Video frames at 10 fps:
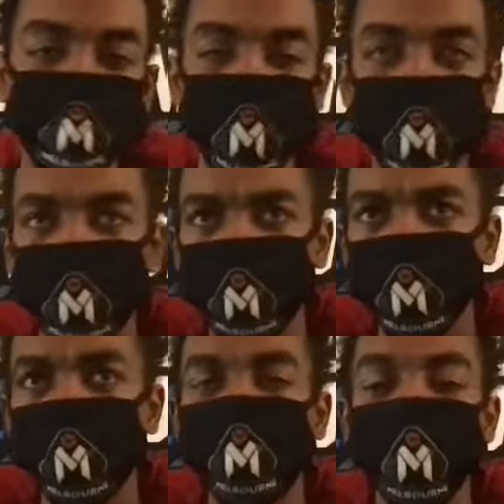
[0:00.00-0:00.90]
but, you
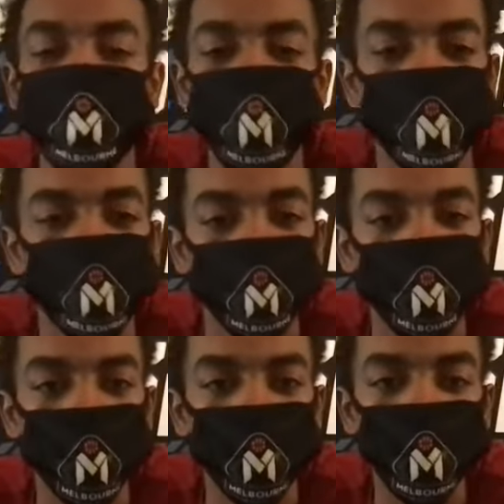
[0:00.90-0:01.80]
know, we expected to
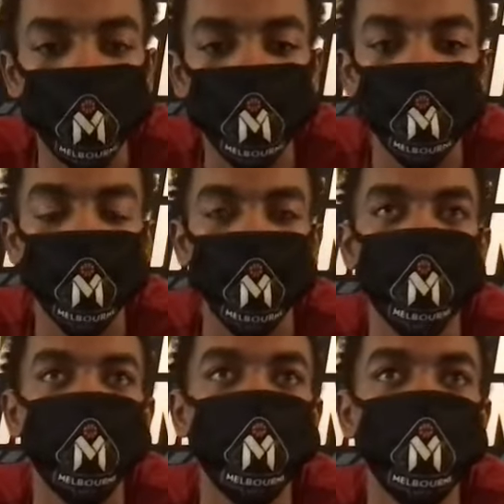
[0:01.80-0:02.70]
win.
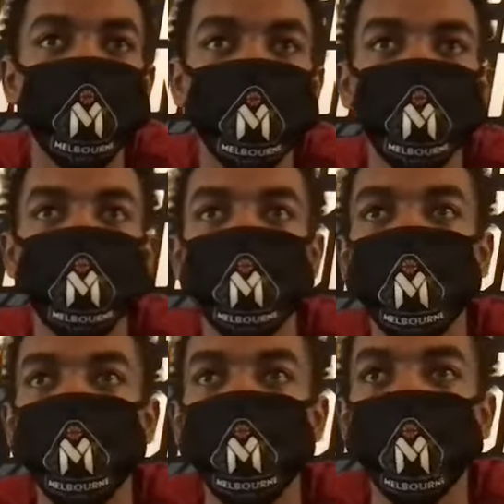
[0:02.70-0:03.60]
And
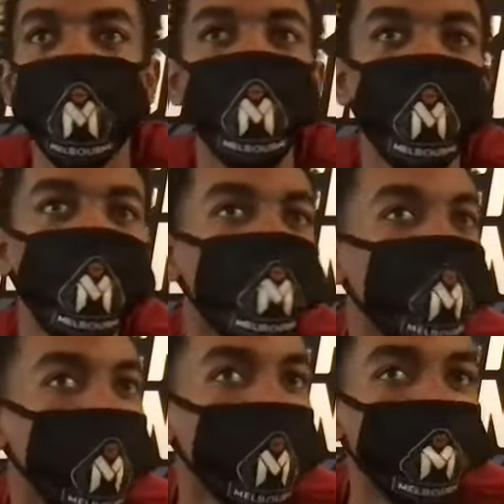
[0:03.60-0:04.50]
that
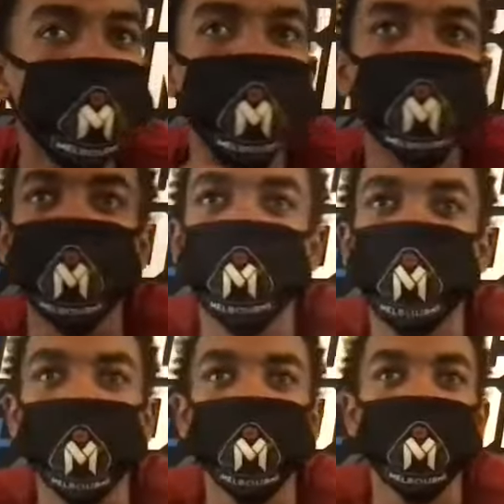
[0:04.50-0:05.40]
everybody really took the
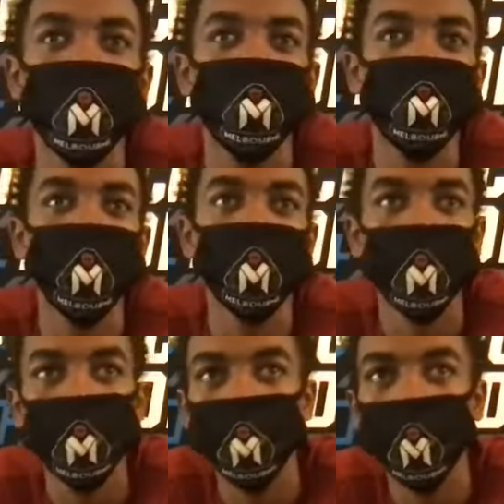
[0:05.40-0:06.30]
pressure off of us, I
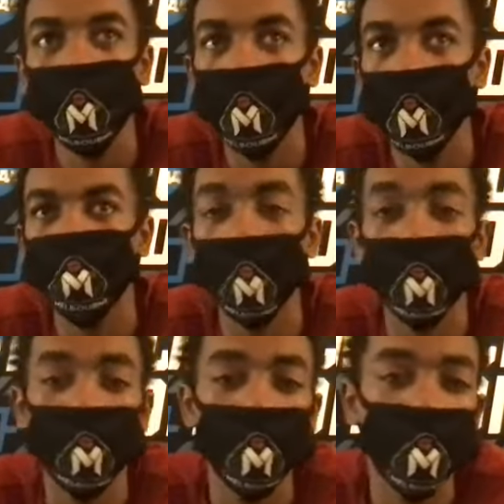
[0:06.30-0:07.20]
would say, in
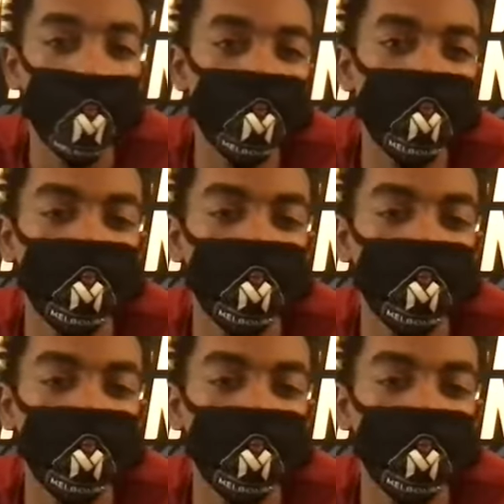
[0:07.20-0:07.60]
picking them.